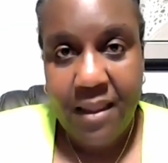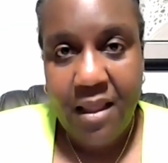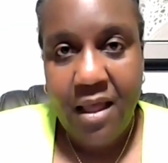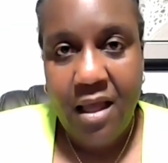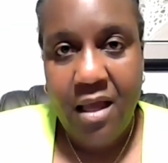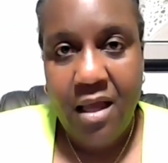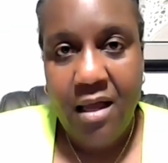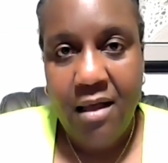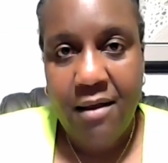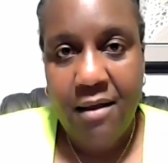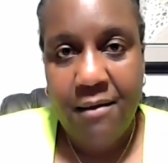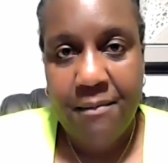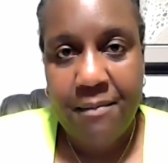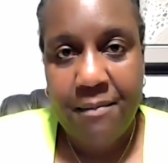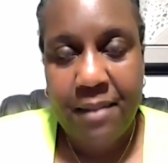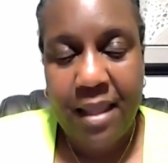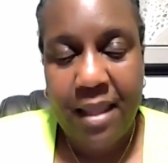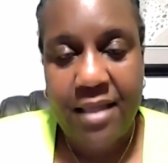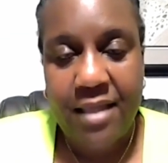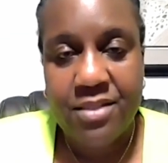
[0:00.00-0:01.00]

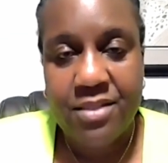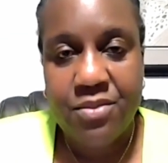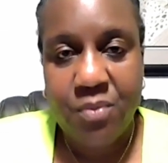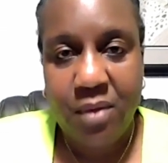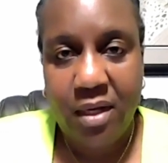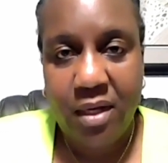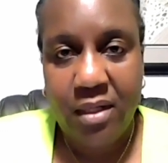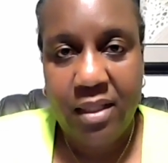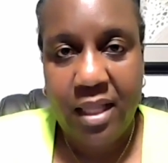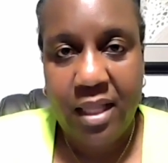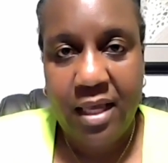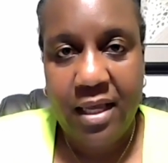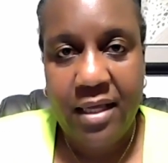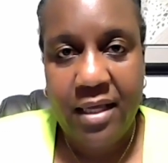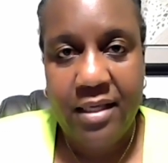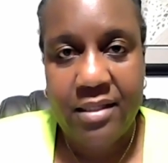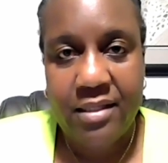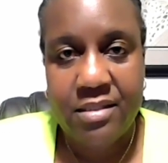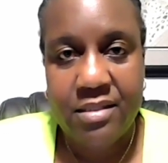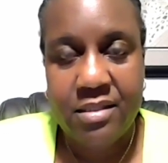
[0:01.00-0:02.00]
as well
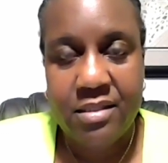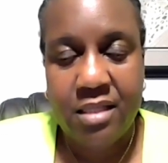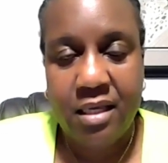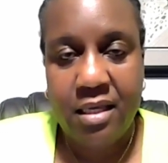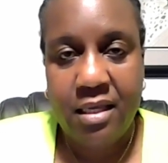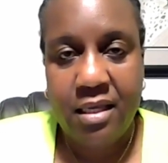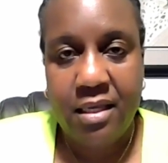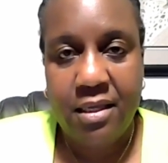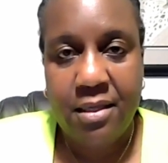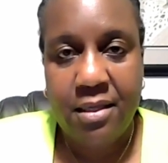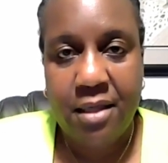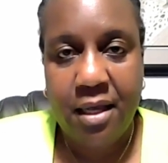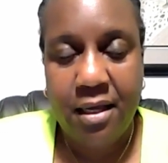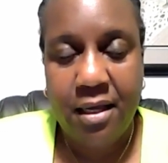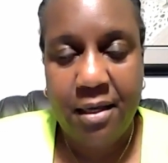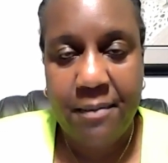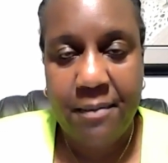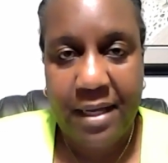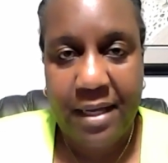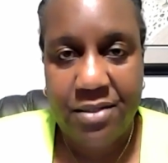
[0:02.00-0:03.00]
as a
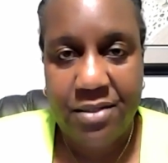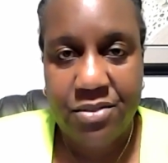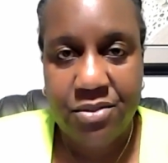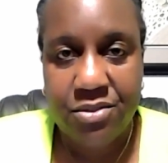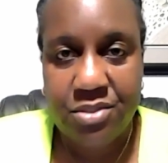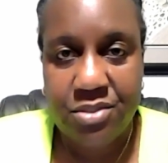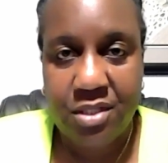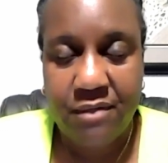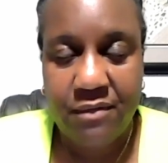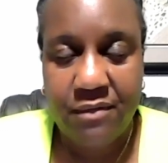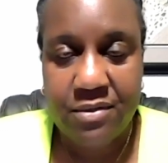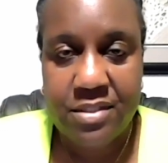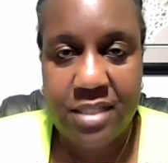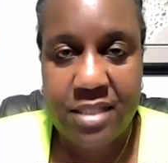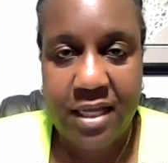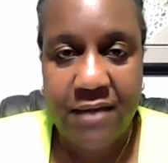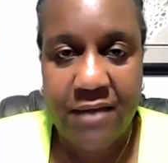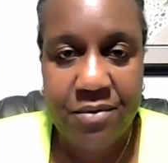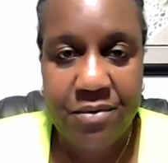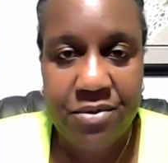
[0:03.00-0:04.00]
bachelor's level
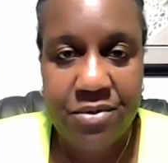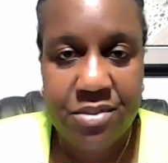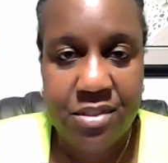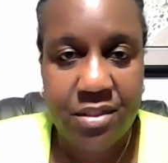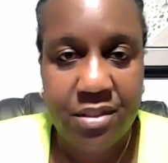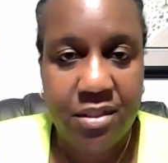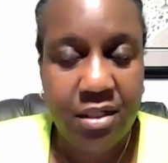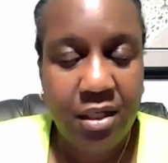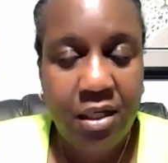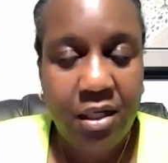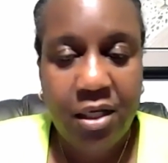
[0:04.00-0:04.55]
staff person